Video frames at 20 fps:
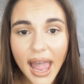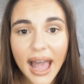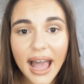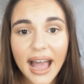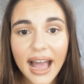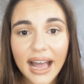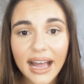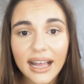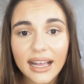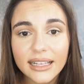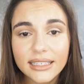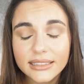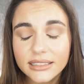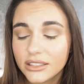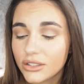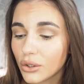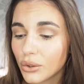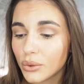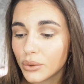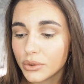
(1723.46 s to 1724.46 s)

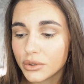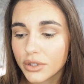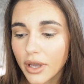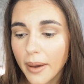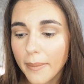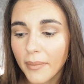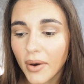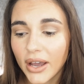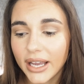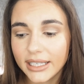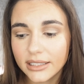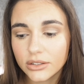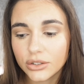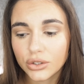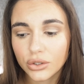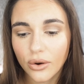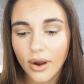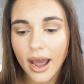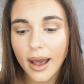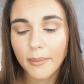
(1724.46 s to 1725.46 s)
And also my
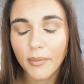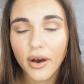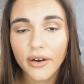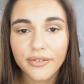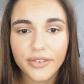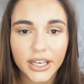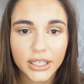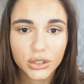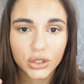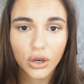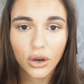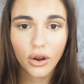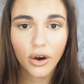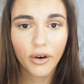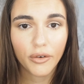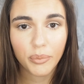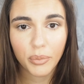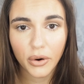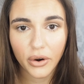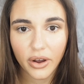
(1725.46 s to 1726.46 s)
Instagram, I feature a
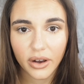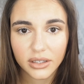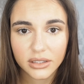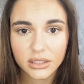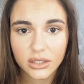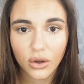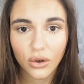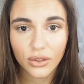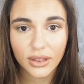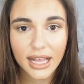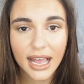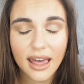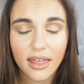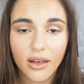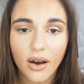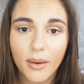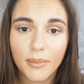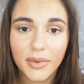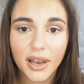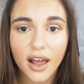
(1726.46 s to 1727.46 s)
lot of products on there
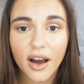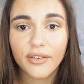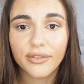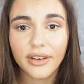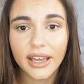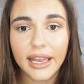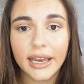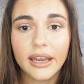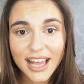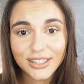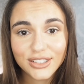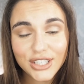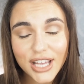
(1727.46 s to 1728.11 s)
that I'm loving.